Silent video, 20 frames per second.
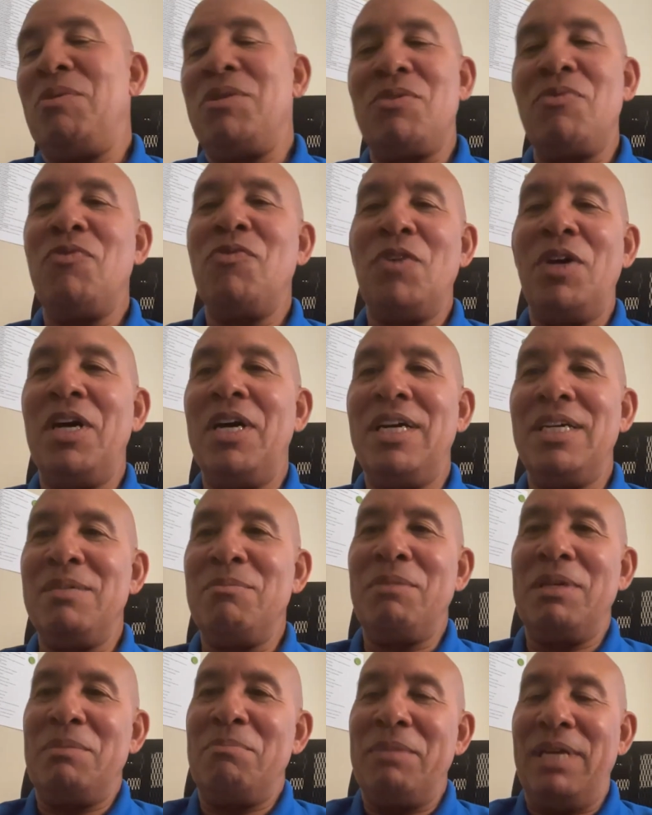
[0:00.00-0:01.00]
It was
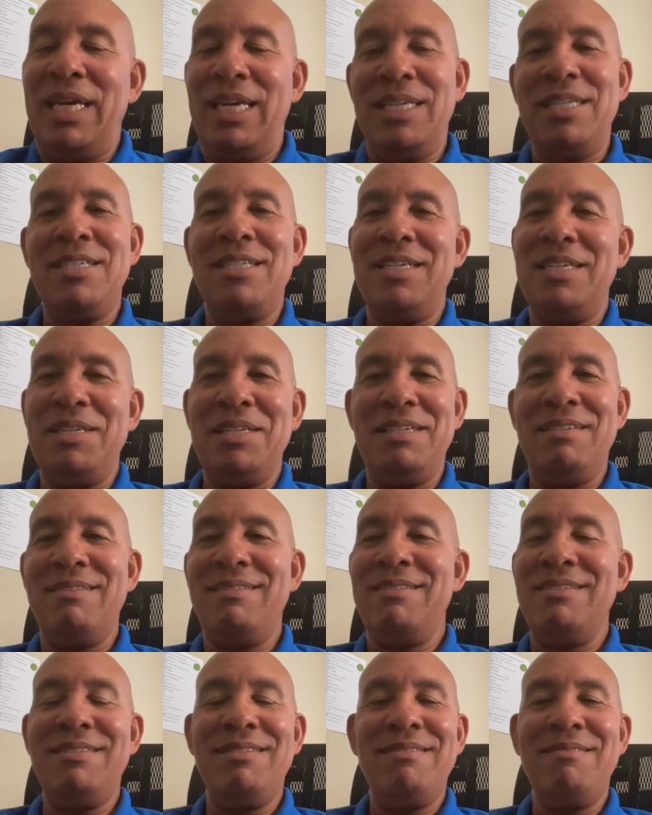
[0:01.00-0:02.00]
fun, but man, she
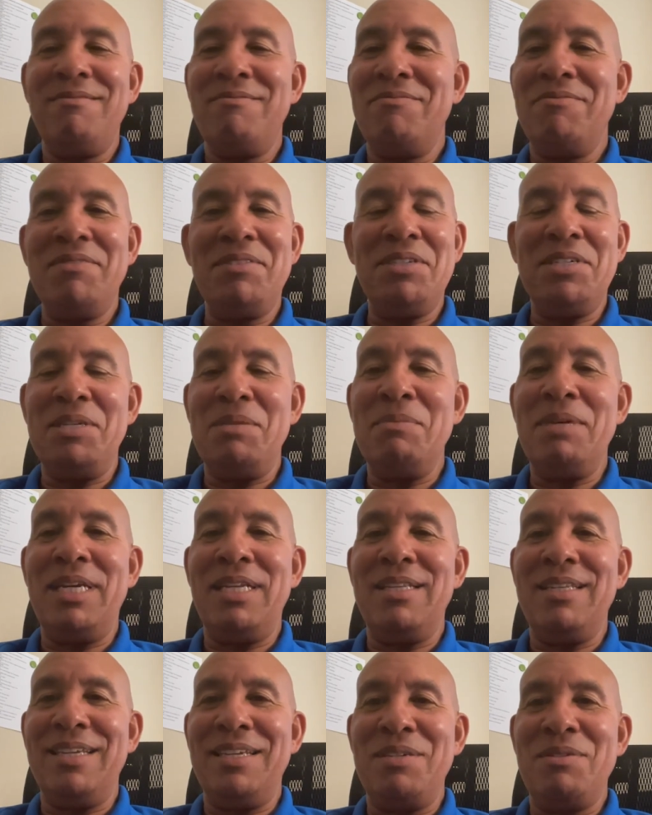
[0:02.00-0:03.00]

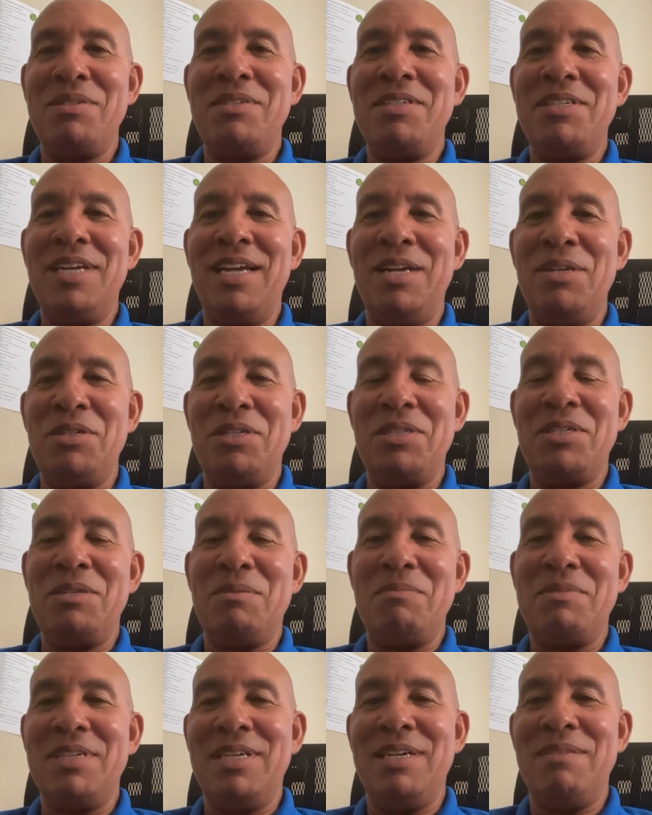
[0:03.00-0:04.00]
made things challenging
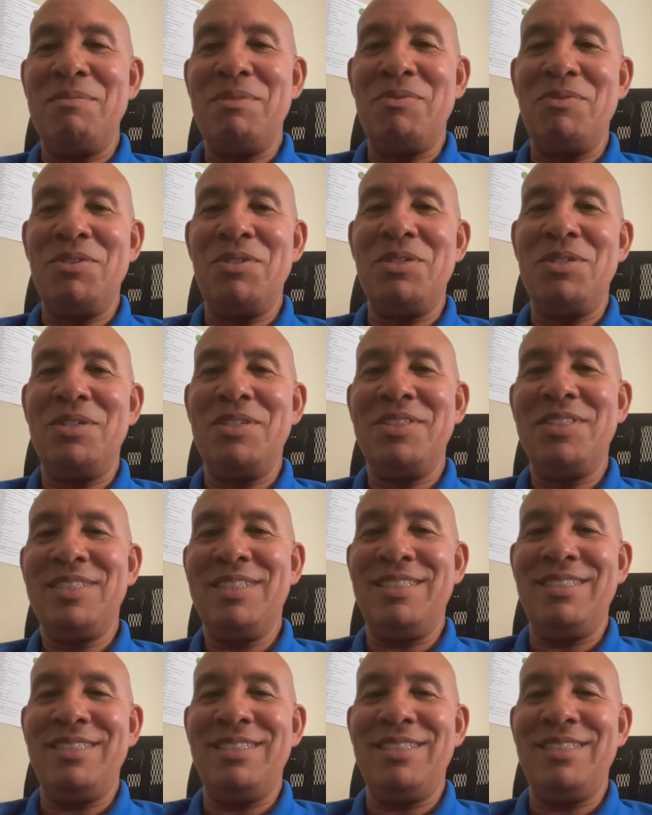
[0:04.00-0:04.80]
sometimes for sure.